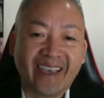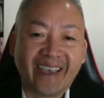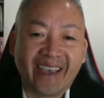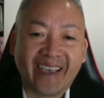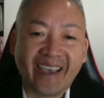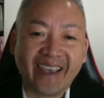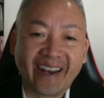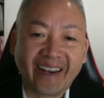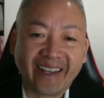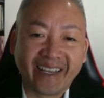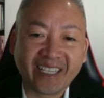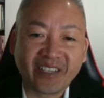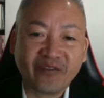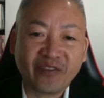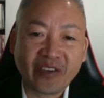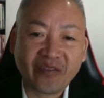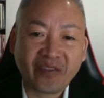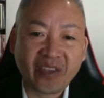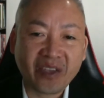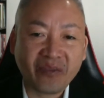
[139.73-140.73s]
In the next
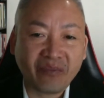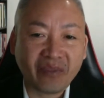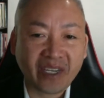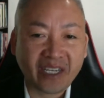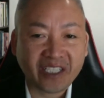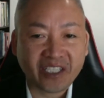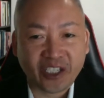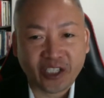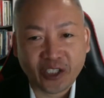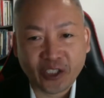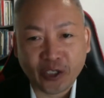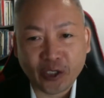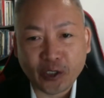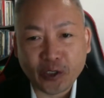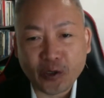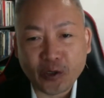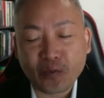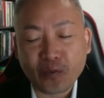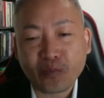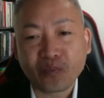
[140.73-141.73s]
15 minutes or
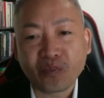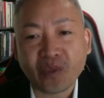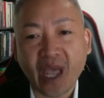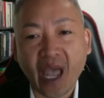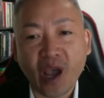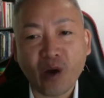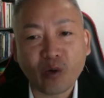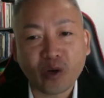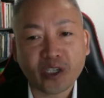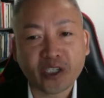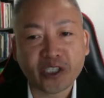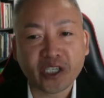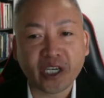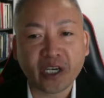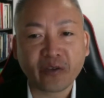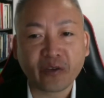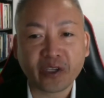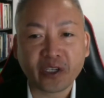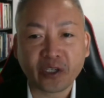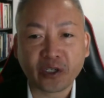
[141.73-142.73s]
so, I will
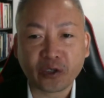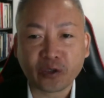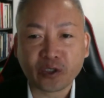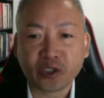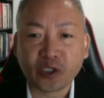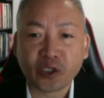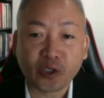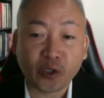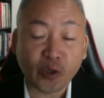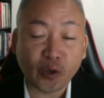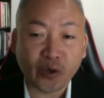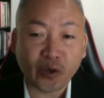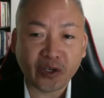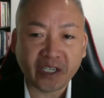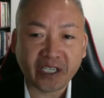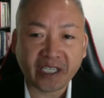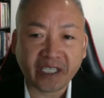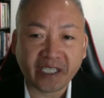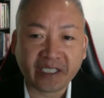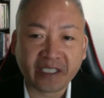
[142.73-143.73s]
share with you
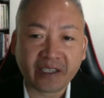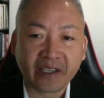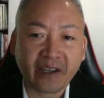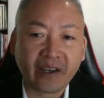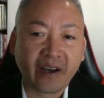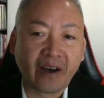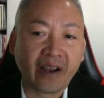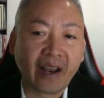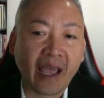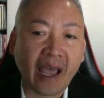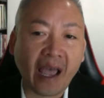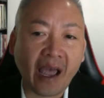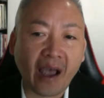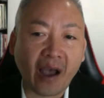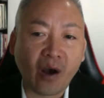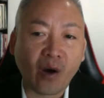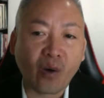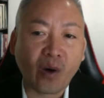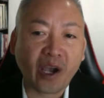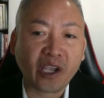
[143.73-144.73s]
stories on
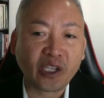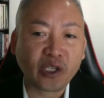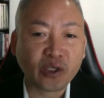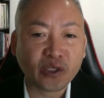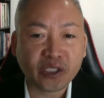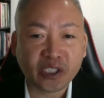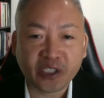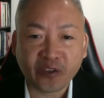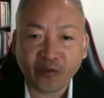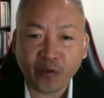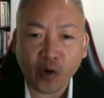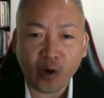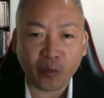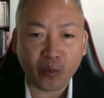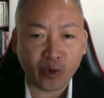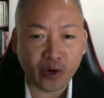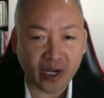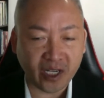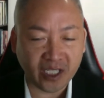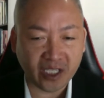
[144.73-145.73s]
how I use this 4
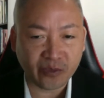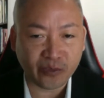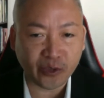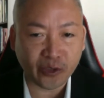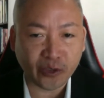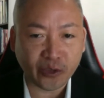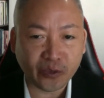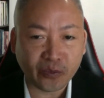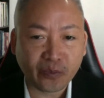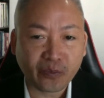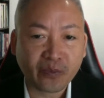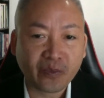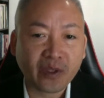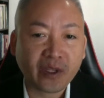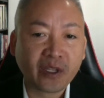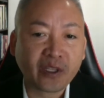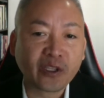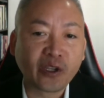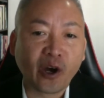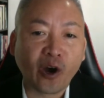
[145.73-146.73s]
principles
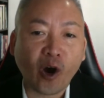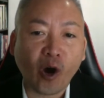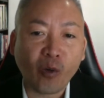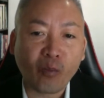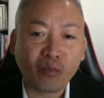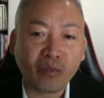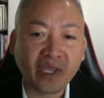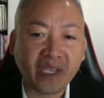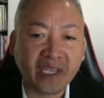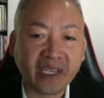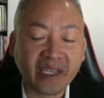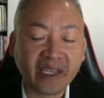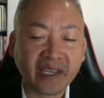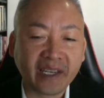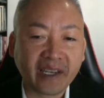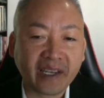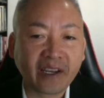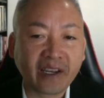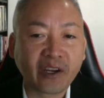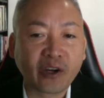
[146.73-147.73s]
to help me
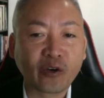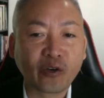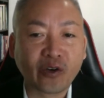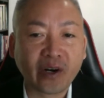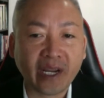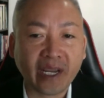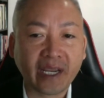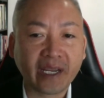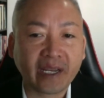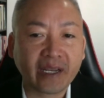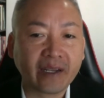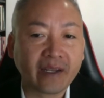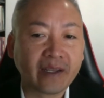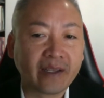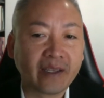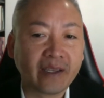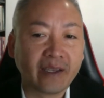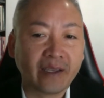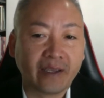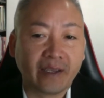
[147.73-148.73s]
create
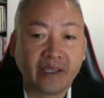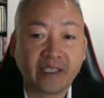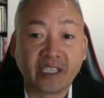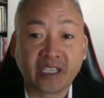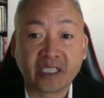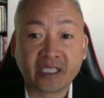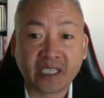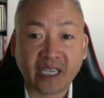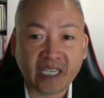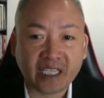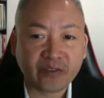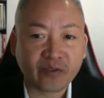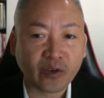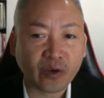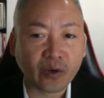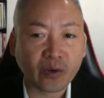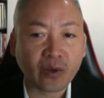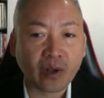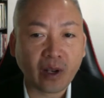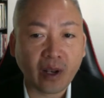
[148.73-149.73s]
a
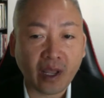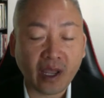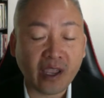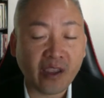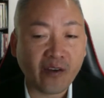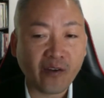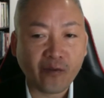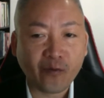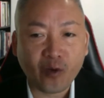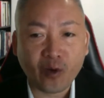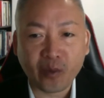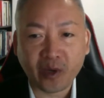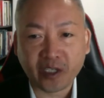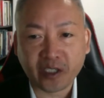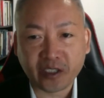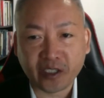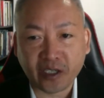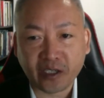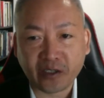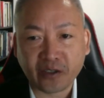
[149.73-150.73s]
successful life for
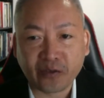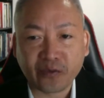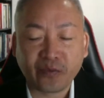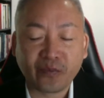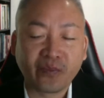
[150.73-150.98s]
myself